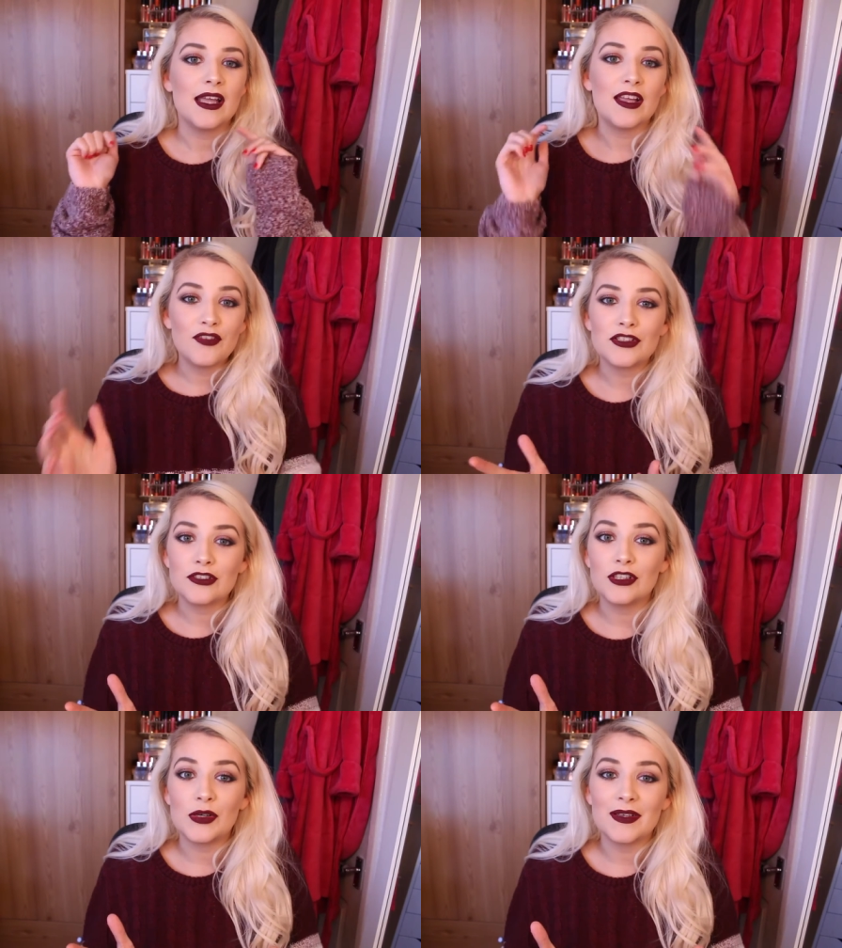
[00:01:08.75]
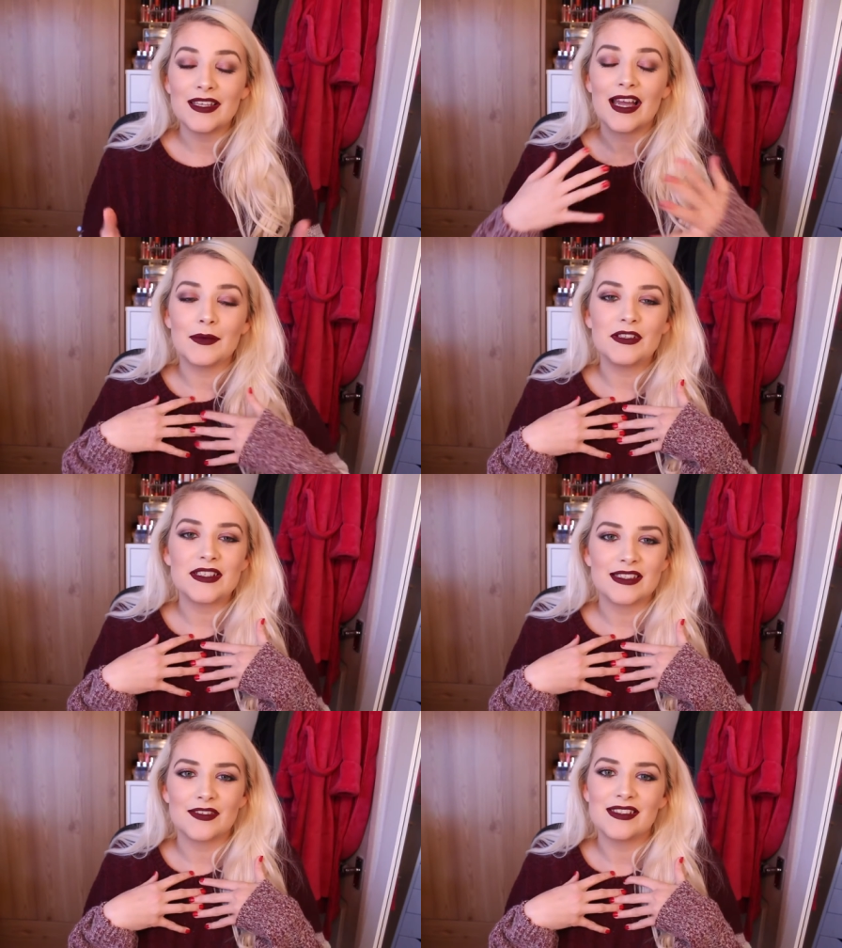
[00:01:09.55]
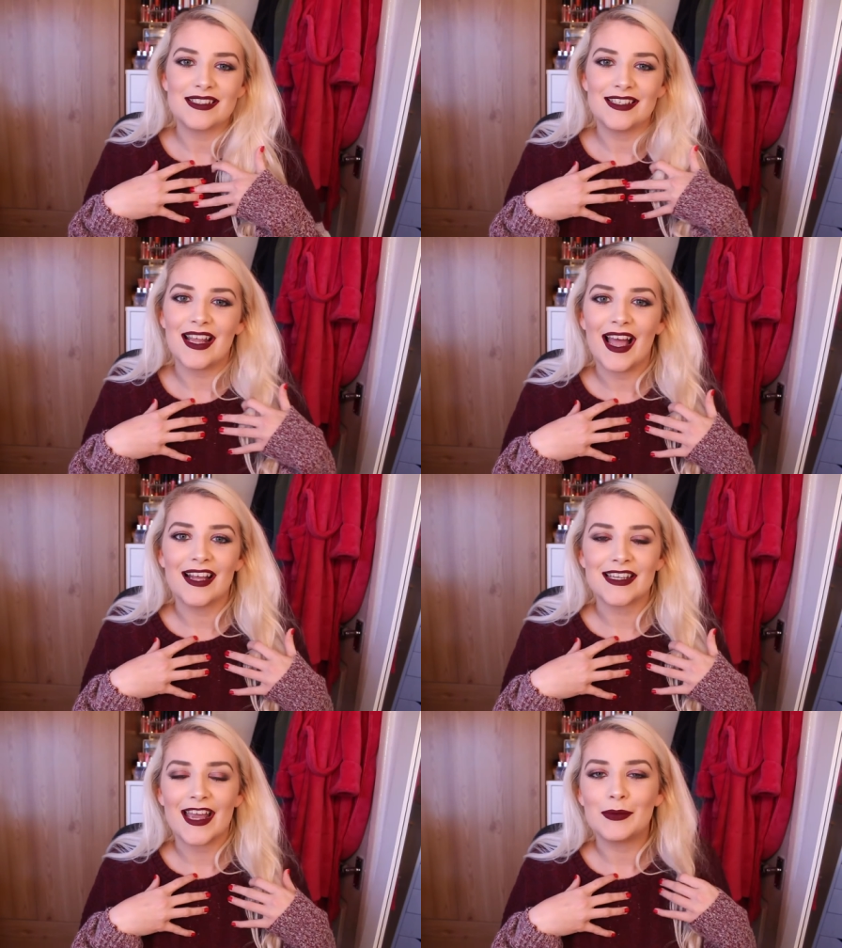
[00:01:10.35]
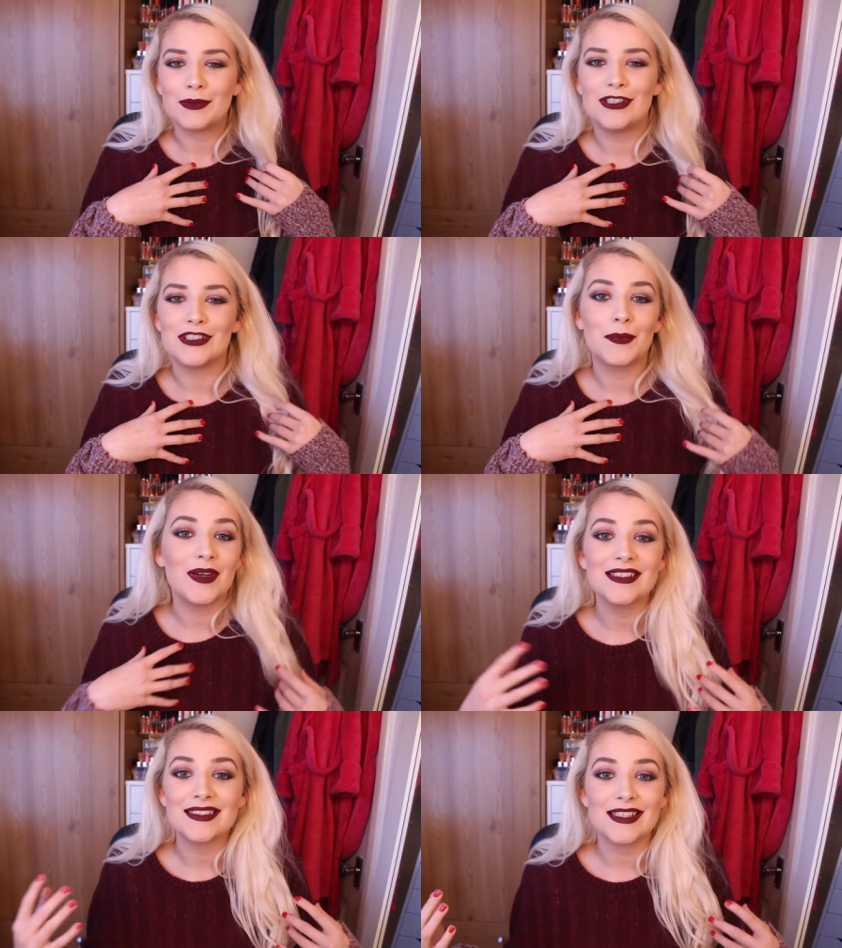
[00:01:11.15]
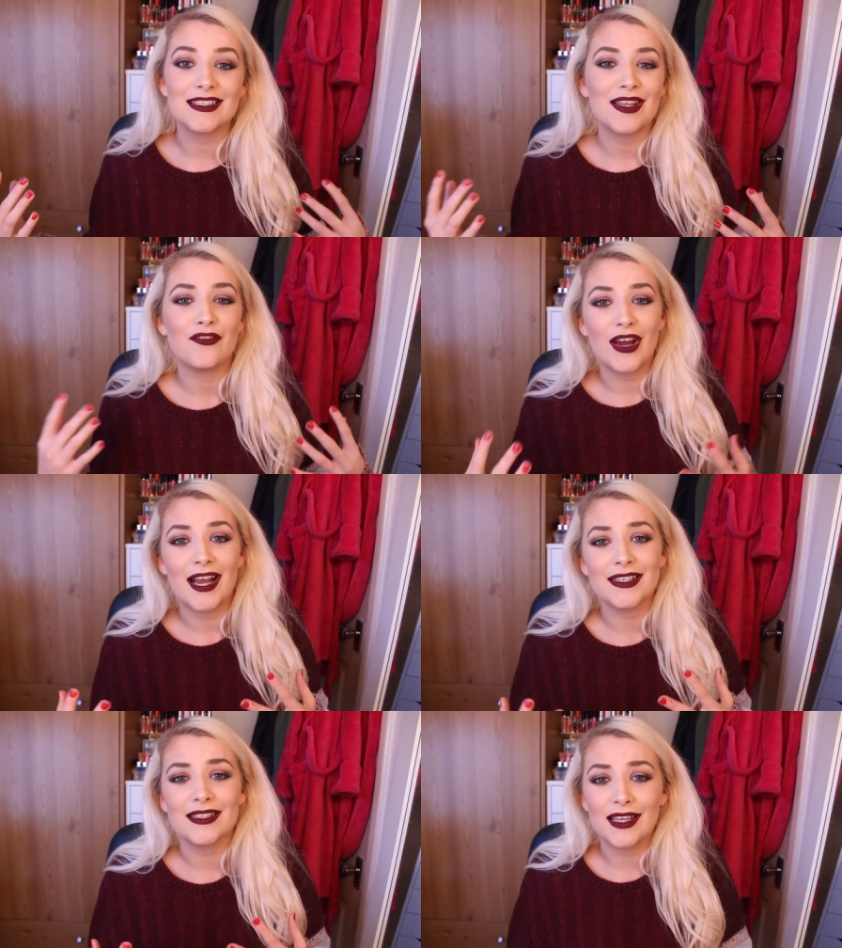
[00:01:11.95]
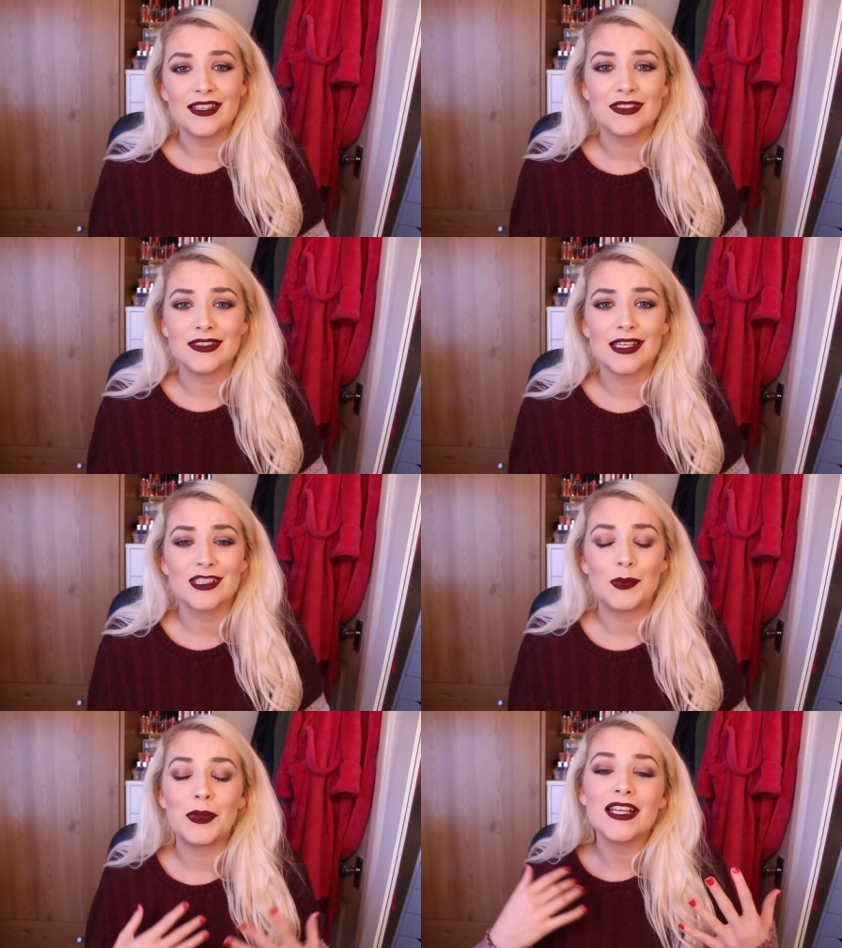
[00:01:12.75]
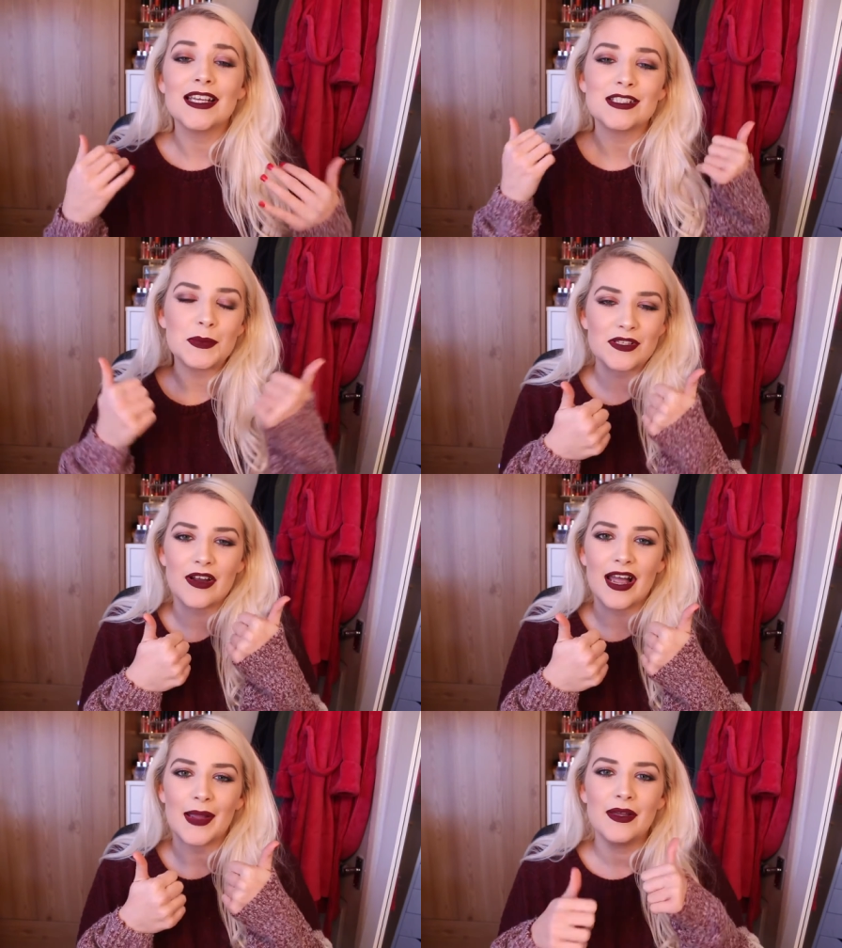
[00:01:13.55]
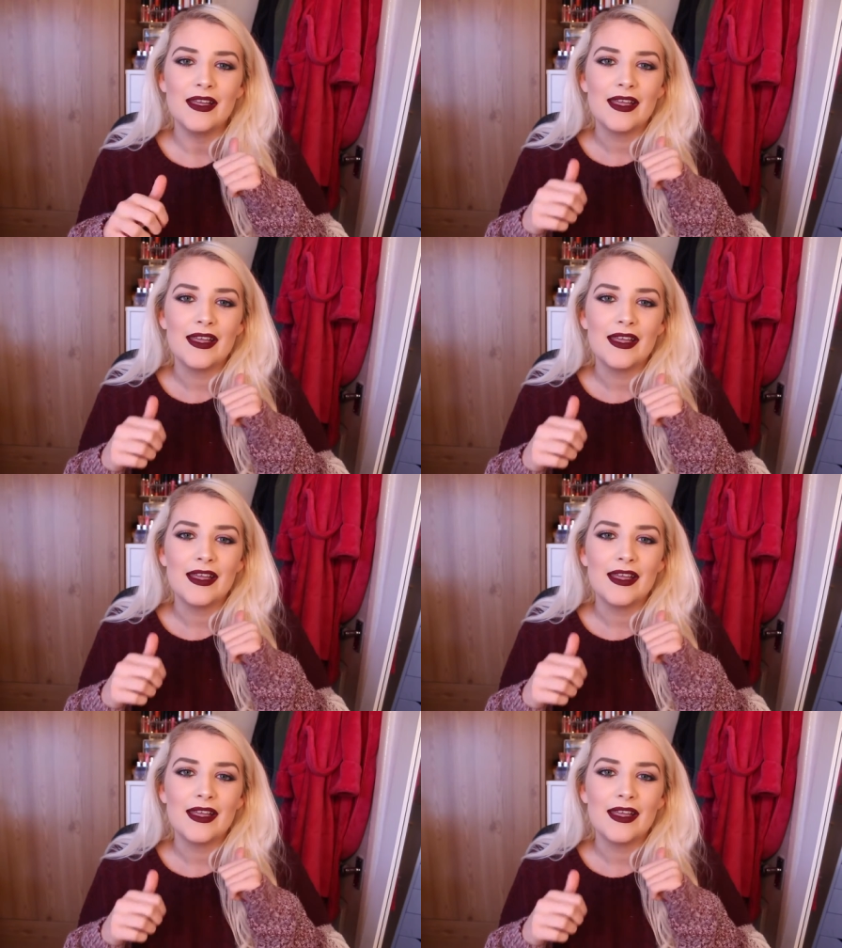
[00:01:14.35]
If you don't know me, I'm Luce Stephenson and I upload on Wednesdays, Fridays and Sundays, so please subscribe